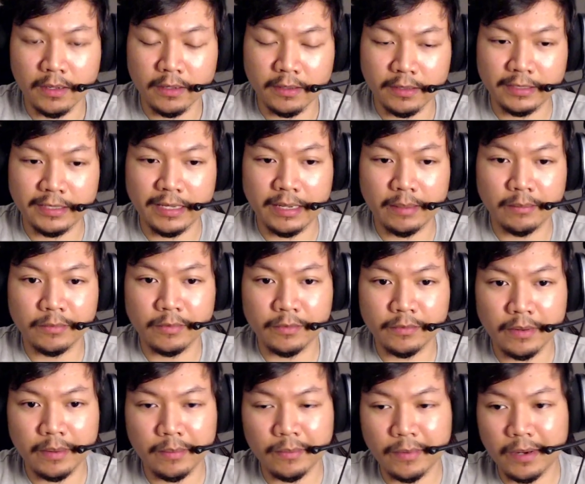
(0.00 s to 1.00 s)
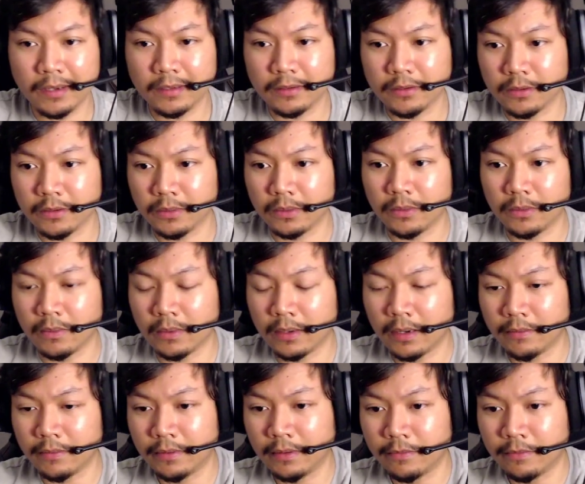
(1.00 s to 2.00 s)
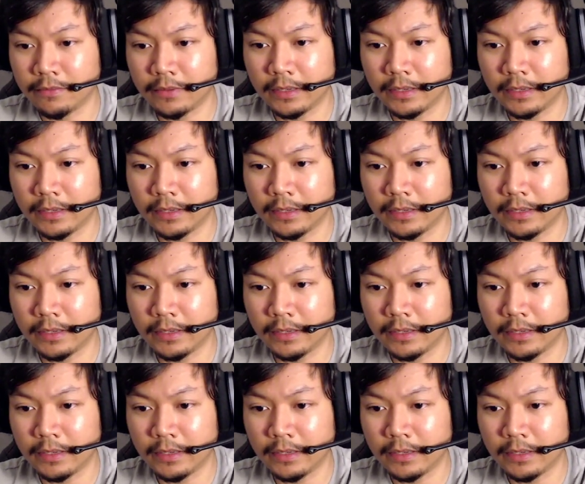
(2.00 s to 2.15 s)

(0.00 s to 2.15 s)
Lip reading: the game's frame rate to whatever the